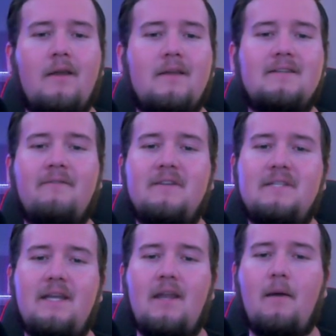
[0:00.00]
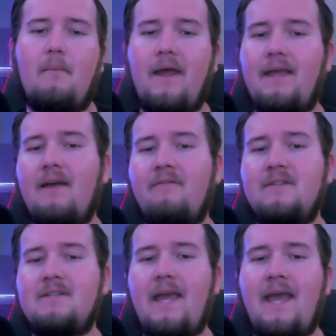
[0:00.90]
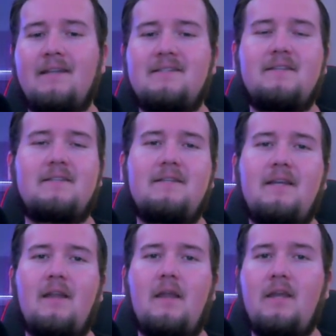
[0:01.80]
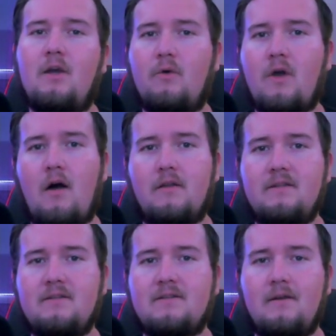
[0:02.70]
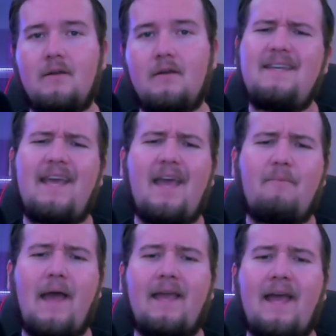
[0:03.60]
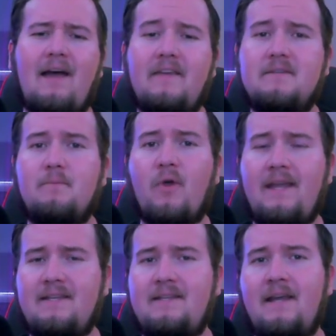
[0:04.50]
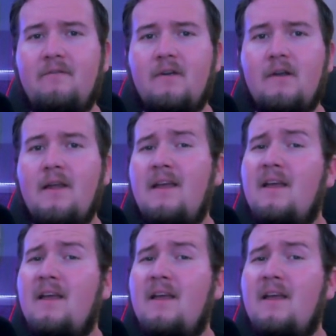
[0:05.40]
17, Mike Evans. And 16, Nico Collins. DK Metcalf is playing Denver.